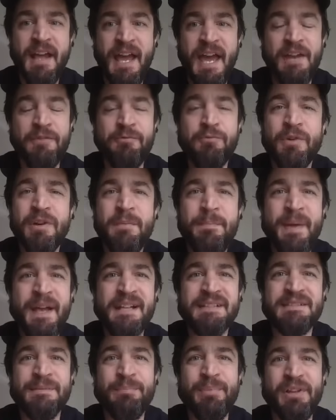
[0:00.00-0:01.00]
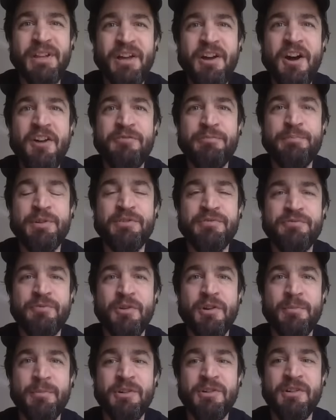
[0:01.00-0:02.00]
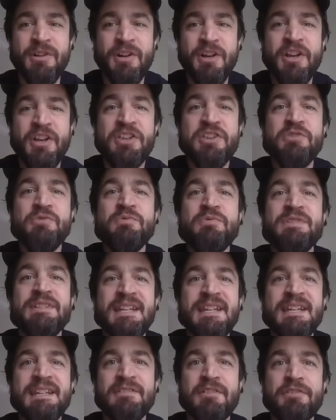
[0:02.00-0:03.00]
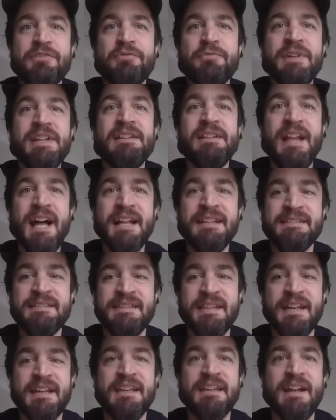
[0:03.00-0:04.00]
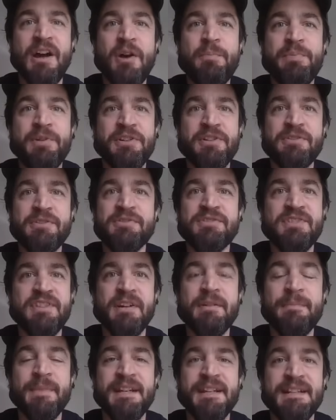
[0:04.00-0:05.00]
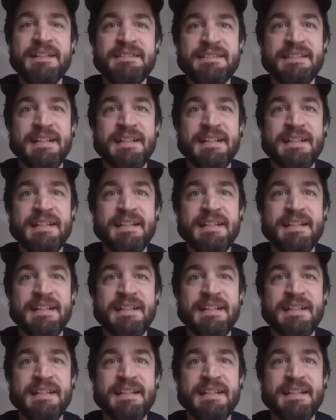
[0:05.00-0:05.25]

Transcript: And if Winnipeg's a playoff performer, you need three lines that can outproduce their minutes.